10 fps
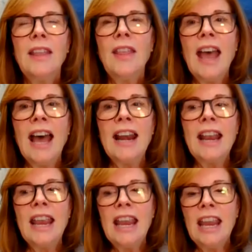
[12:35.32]
that
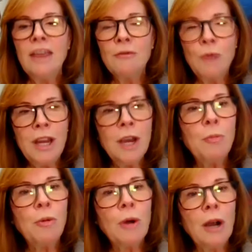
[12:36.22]
if we
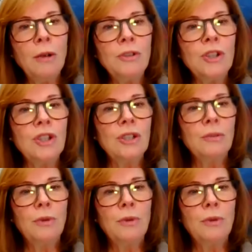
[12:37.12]
approach